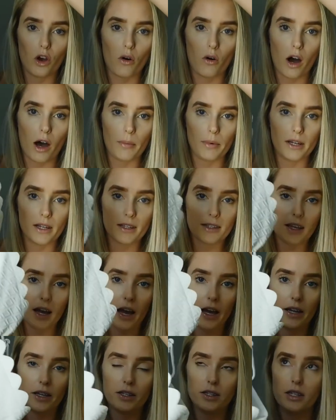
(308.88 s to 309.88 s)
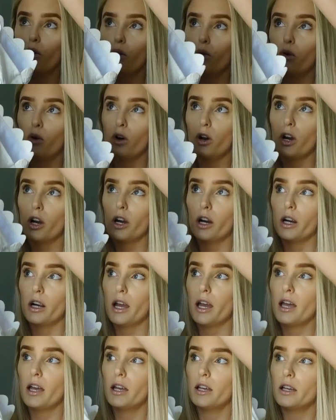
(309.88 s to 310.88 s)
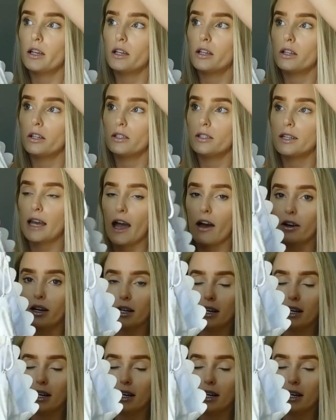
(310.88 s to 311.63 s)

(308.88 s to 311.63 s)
go up in a size or down